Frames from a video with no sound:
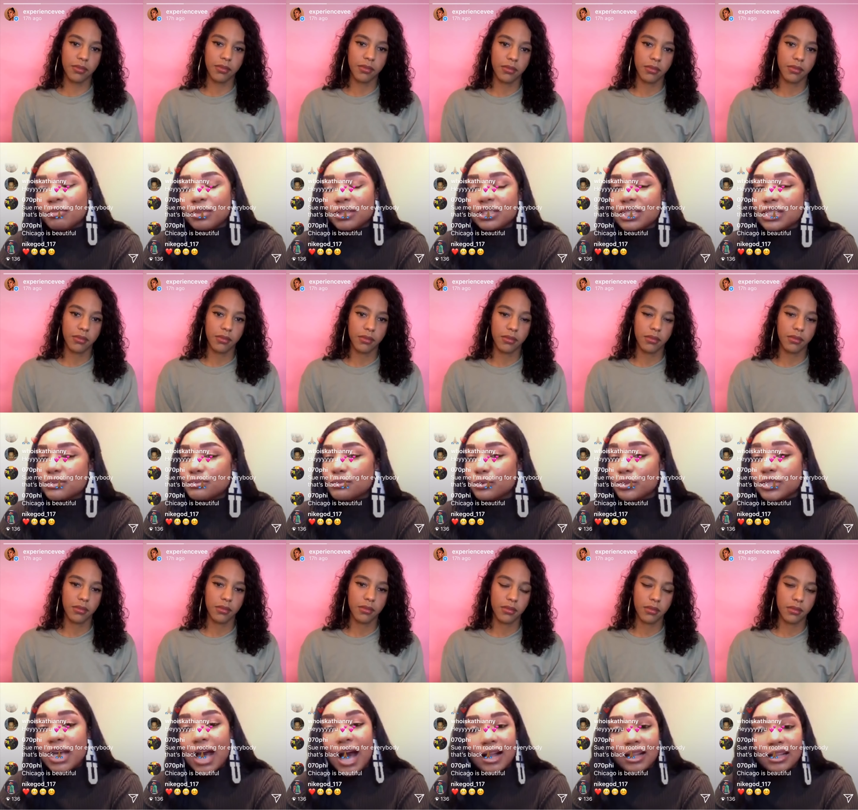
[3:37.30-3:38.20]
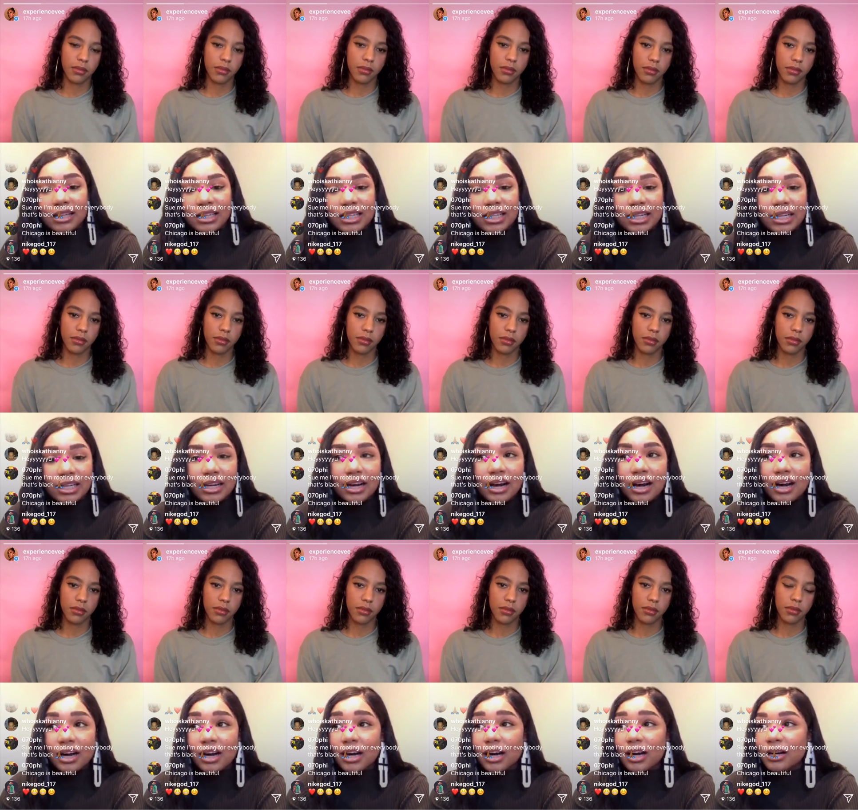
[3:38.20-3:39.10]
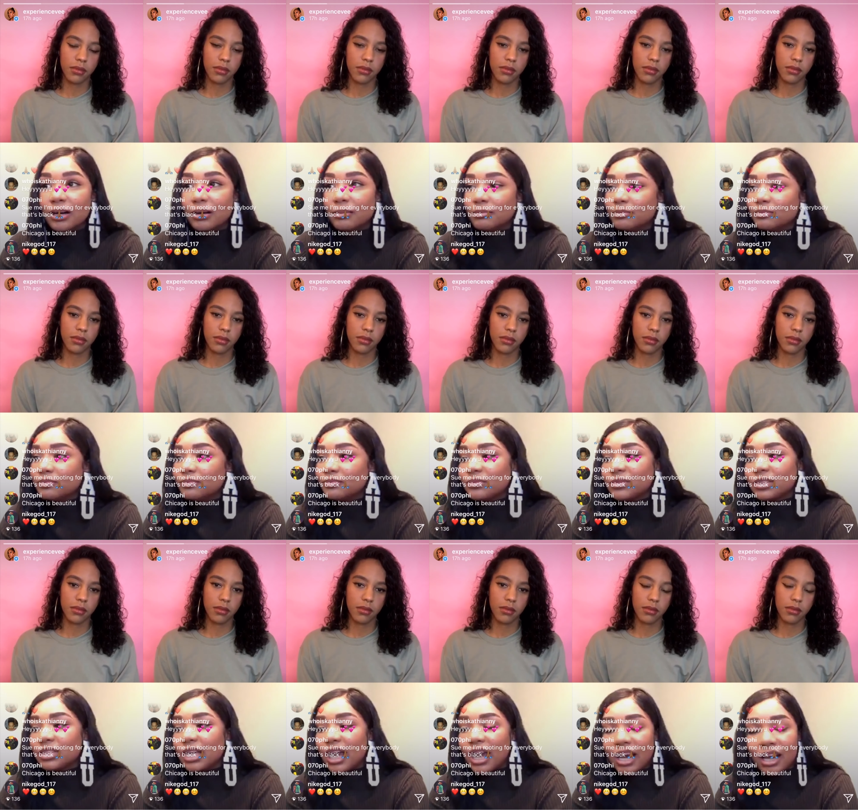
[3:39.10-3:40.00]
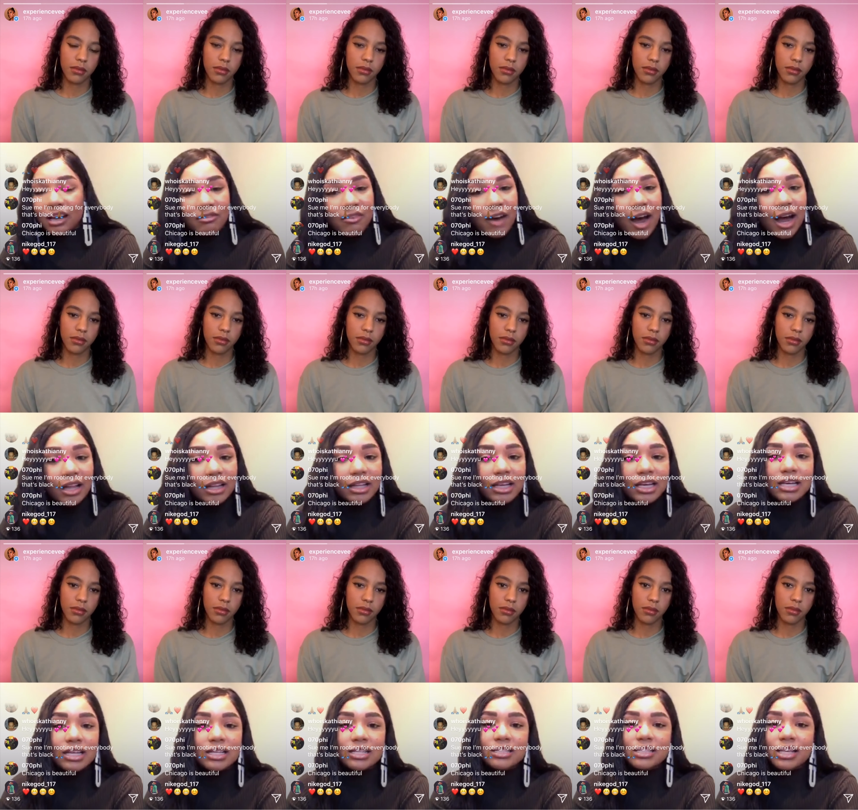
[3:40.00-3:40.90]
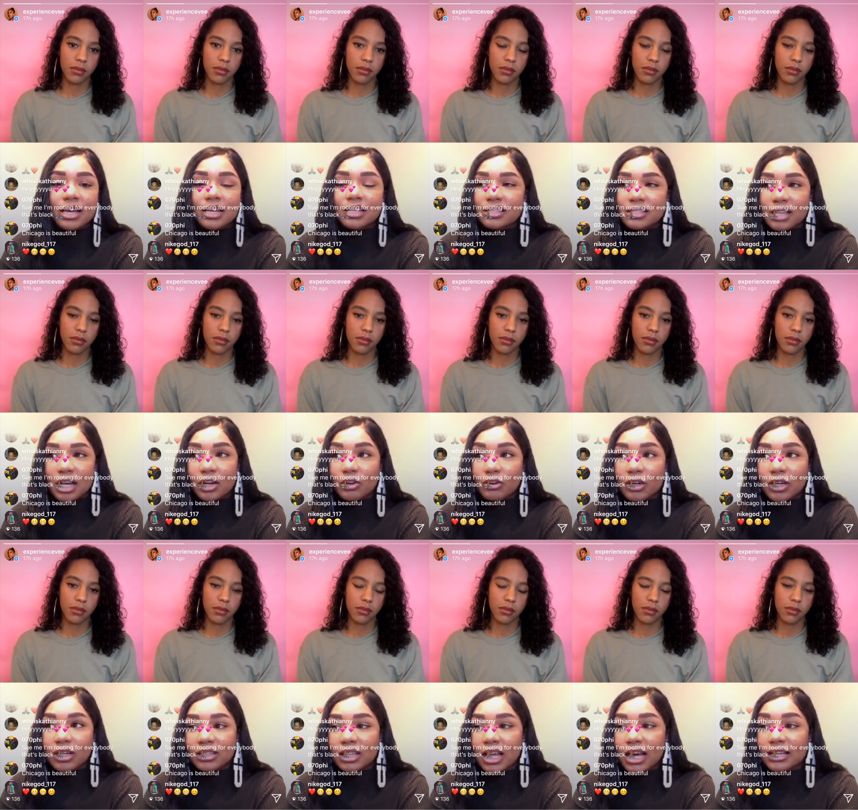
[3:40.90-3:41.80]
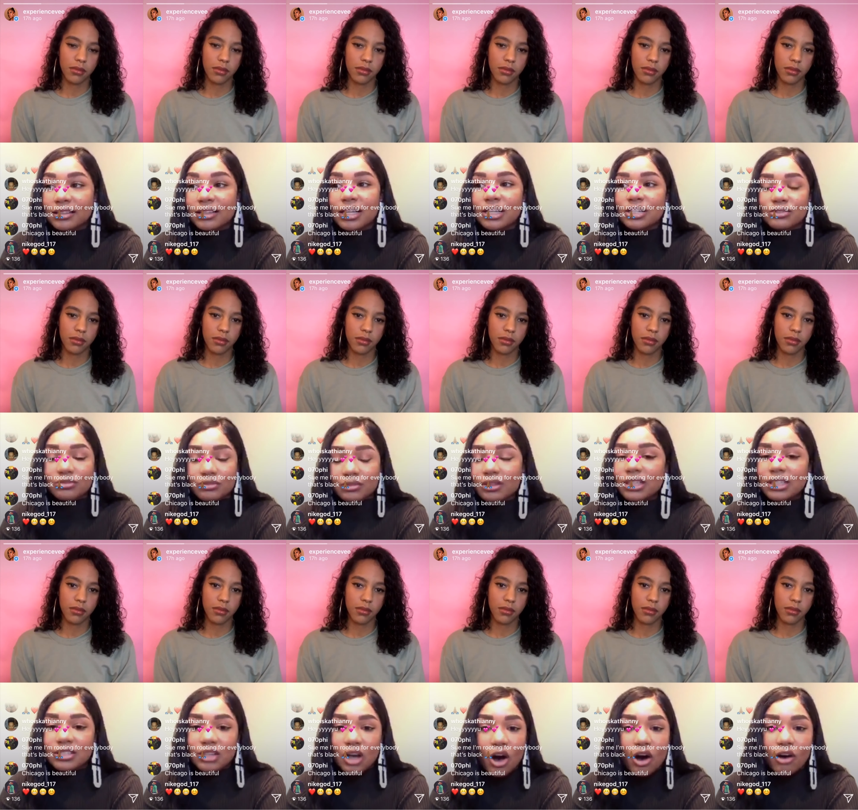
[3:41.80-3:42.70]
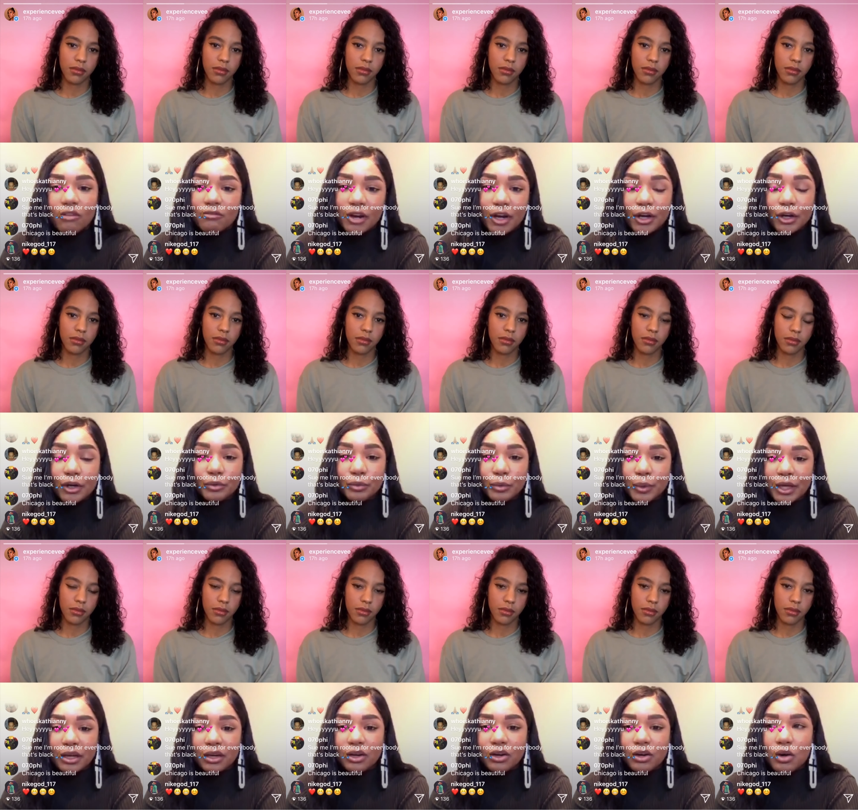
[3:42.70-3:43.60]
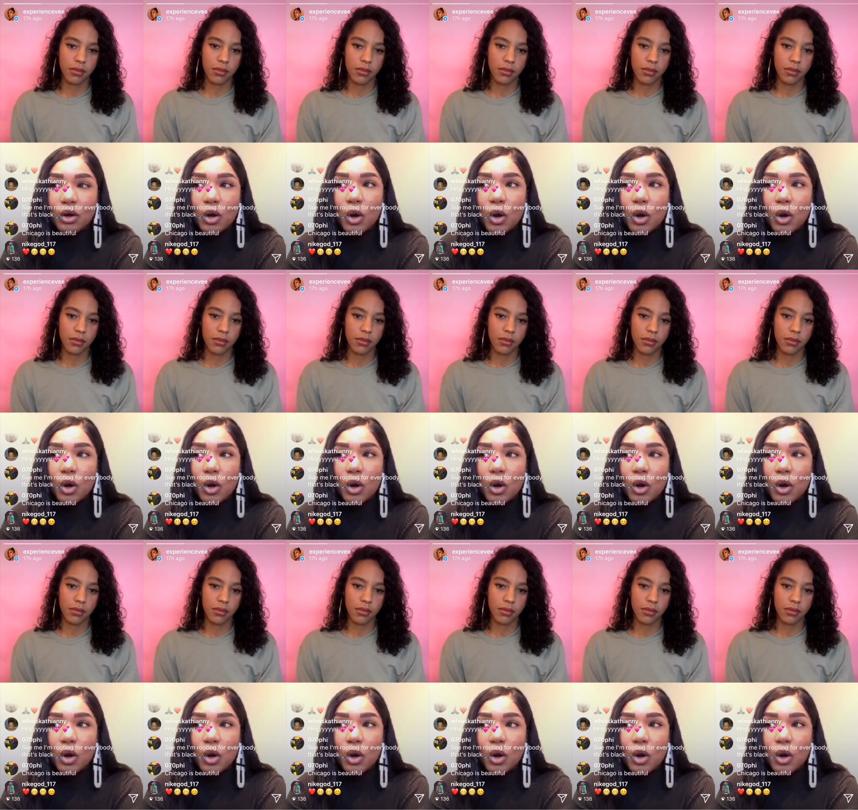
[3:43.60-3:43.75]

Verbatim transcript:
Speaker 1: police brutality, um, gang violence, etc. Like that is all very real.